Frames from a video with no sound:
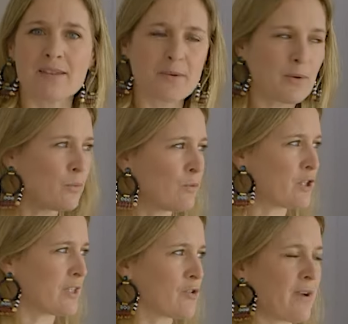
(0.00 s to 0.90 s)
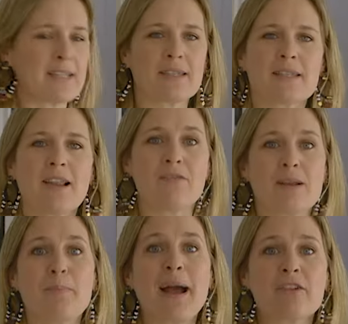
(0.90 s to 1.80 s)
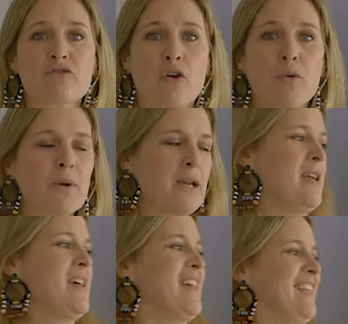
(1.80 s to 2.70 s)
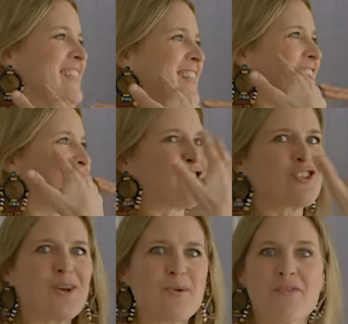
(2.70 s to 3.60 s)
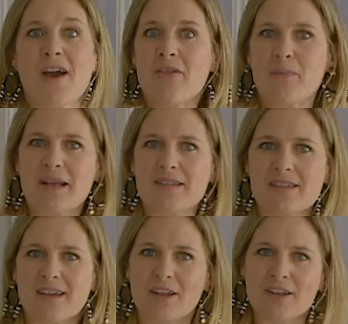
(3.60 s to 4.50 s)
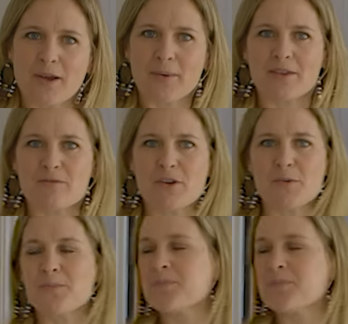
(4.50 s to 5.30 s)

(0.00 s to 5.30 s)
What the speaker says: So it all just creates this lovely backdrop to then just show off other bits that are going to go in the room.